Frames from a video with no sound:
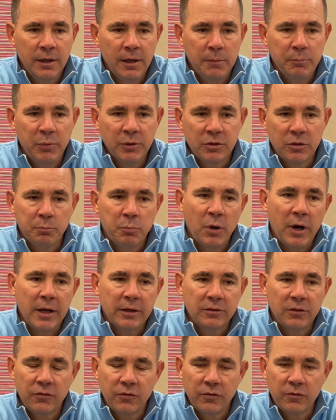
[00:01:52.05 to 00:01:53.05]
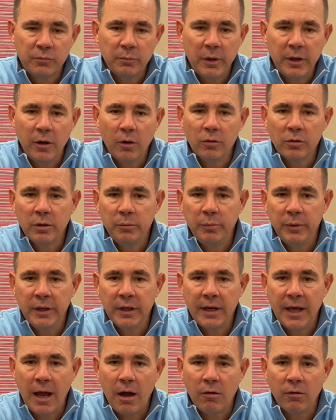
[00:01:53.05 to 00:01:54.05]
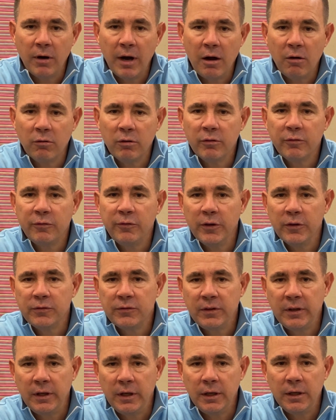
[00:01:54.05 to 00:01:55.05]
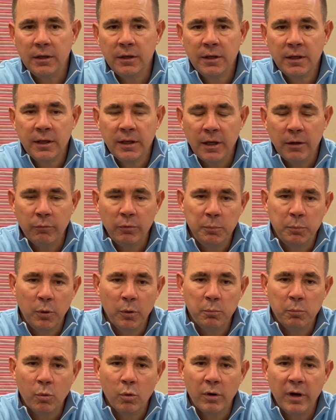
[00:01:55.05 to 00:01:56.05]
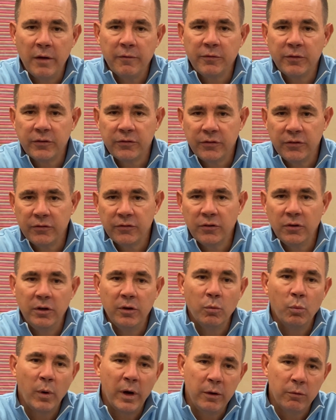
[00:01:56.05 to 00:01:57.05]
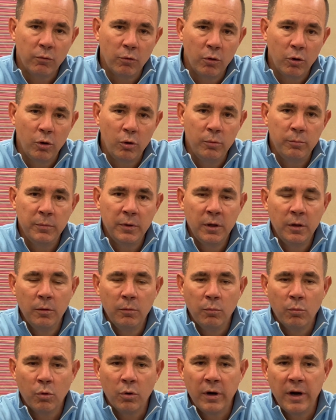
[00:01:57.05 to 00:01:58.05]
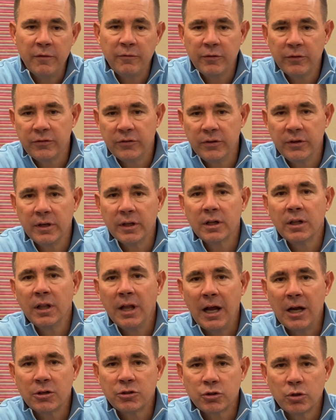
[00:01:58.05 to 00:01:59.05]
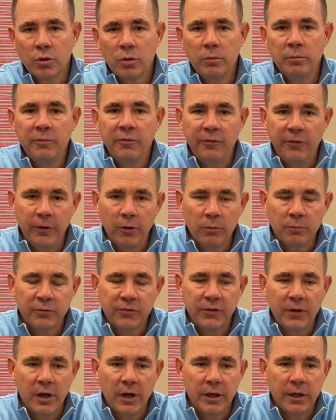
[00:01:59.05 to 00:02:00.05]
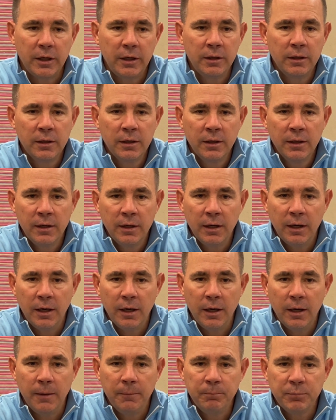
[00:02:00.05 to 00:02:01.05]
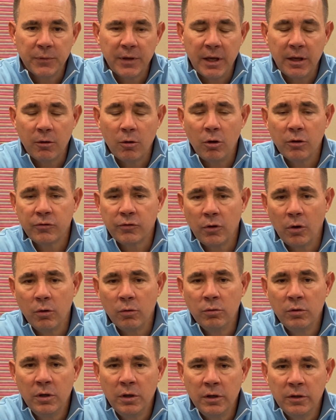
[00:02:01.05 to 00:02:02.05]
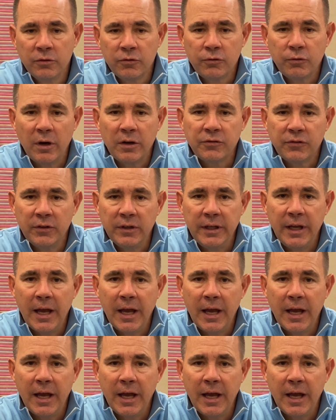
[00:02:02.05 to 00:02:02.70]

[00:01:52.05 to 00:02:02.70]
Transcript: but the practices might only be an hour and 15, and we put more emphasis in the weight room, more emphasis in the classroom, film study, and also stressing the